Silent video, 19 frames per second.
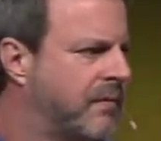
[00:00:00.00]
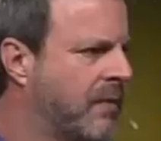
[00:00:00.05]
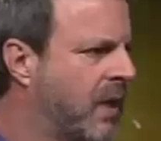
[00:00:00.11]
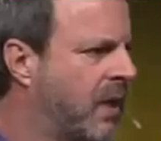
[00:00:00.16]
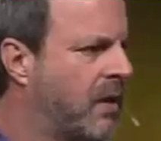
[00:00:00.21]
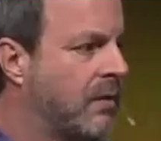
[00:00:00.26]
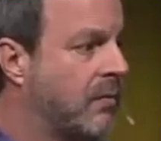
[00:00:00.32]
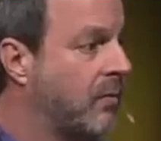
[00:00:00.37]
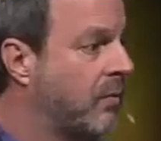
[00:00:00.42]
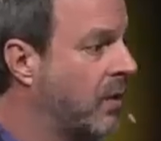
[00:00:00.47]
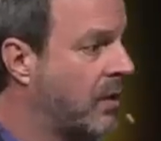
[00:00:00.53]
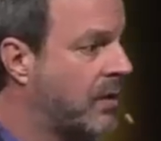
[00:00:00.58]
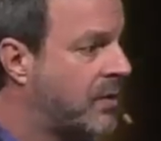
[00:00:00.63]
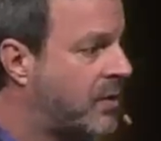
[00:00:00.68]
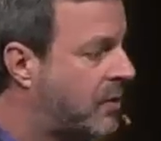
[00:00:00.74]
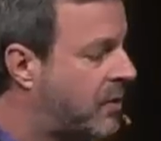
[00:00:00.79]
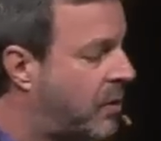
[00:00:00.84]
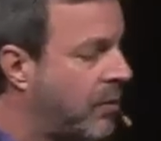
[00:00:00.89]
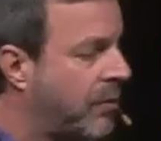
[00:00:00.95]
Uh,
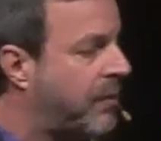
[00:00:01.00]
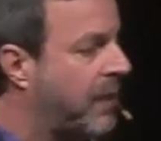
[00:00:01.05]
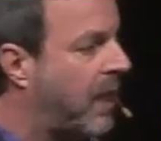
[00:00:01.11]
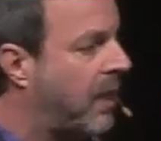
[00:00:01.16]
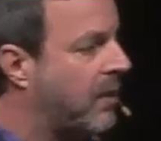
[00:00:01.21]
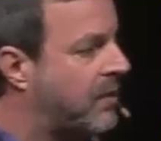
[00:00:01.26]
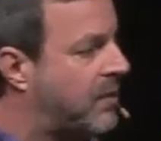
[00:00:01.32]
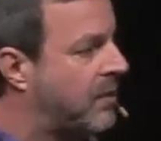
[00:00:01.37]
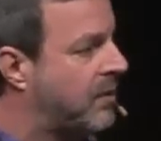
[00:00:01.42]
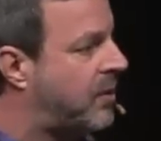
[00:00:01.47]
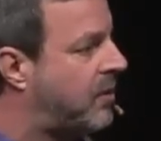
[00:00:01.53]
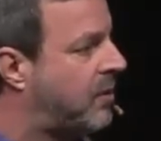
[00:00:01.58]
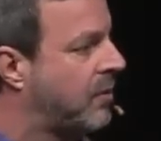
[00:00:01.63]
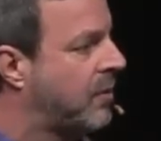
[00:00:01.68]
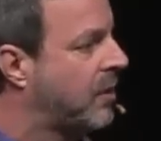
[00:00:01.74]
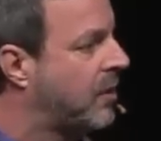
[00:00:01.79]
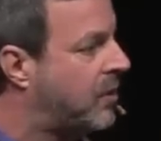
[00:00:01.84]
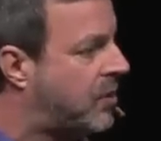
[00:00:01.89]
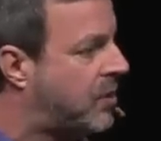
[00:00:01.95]
there's 2,000
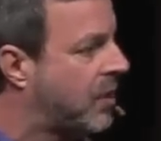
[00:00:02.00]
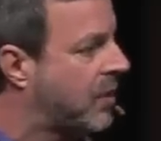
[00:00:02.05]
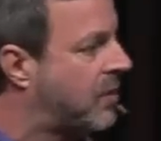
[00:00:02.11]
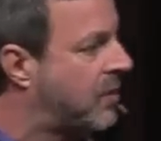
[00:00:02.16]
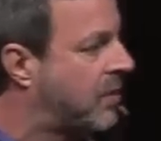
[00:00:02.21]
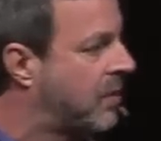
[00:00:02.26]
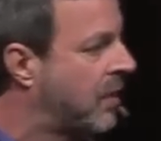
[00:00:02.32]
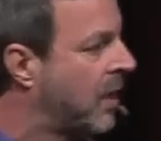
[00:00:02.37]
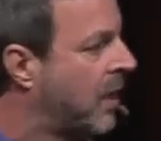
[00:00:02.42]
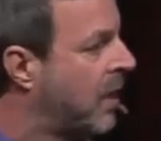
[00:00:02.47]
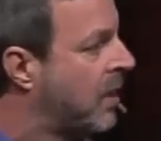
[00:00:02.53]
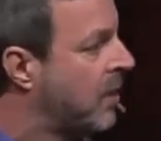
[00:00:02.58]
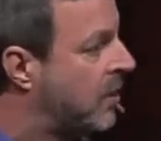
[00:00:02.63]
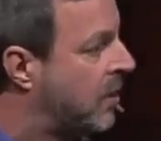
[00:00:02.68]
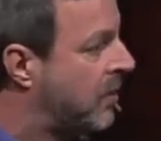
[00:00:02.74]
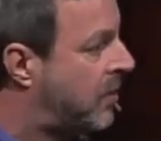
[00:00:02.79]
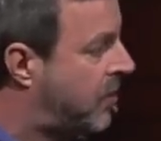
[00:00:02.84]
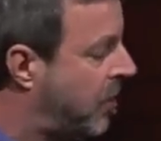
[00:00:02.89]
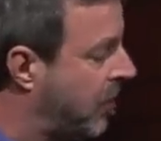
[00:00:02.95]
students, just,
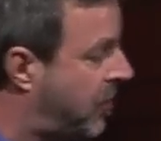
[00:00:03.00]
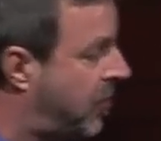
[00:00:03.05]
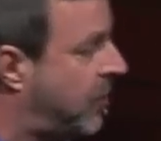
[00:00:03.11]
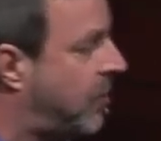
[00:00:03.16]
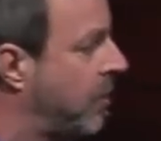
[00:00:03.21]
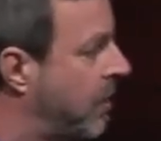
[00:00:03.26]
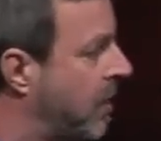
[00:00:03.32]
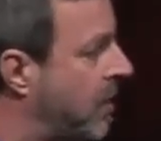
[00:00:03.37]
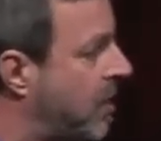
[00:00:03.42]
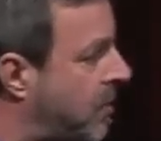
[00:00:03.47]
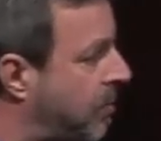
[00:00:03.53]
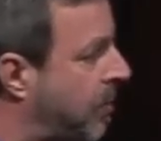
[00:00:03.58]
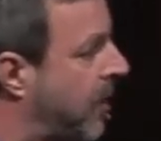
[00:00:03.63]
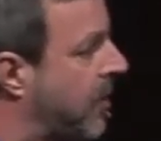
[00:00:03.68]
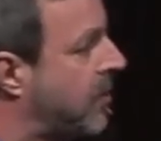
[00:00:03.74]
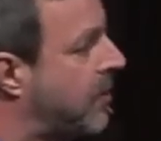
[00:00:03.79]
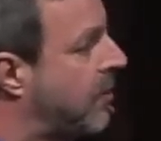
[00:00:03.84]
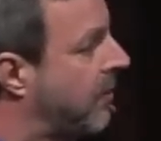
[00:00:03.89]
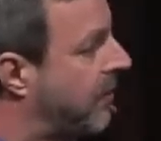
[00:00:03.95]
just students
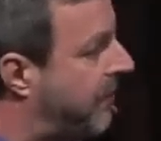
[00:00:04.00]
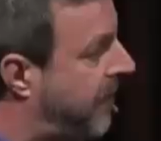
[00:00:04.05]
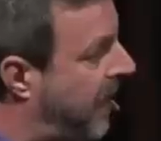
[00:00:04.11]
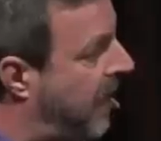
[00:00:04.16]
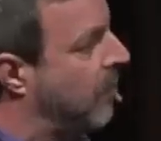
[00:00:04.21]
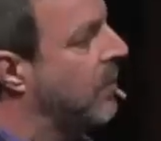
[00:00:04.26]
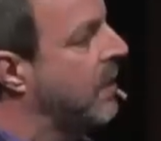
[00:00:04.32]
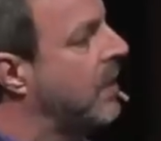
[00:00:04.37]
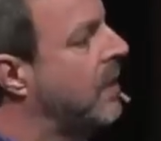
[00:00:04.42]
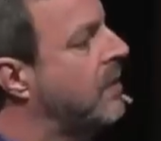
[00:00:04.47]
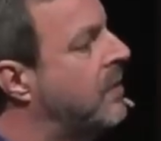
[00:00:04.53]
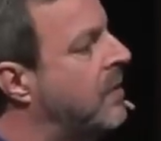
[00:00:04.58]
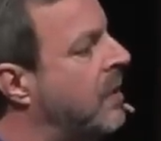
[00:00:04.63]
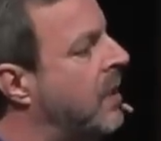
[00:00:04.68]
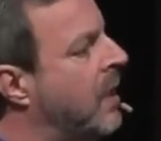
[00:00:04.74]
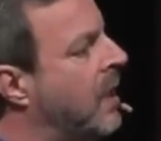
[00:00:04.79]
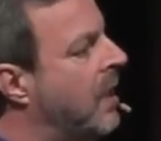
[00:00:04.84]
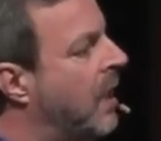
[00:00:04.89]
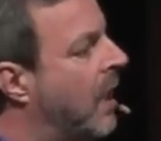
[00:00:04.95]
plus their
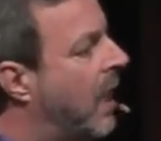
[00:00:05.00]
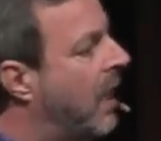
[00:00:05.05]
families.